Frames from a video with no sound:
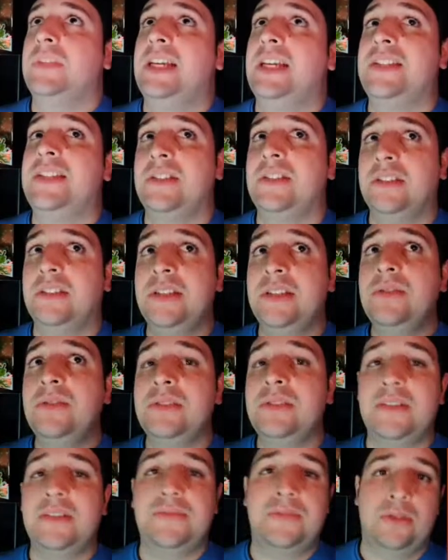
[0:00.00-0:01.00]
it's a little
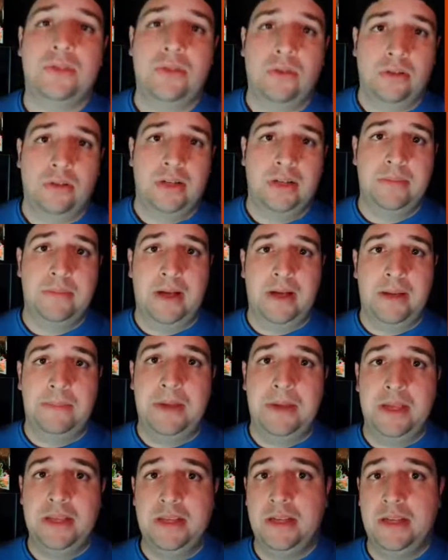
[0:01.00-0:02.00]
difficult, in my
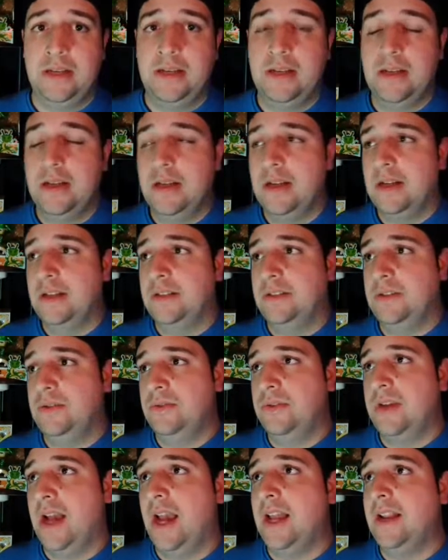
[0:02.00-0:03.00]
opinion,
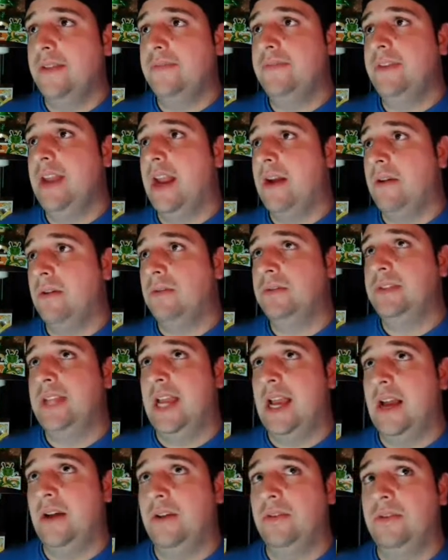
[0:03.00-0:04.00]
to kind of narrow
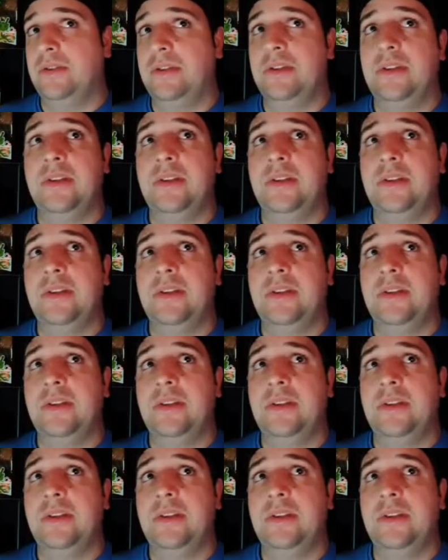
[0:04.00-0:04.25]
down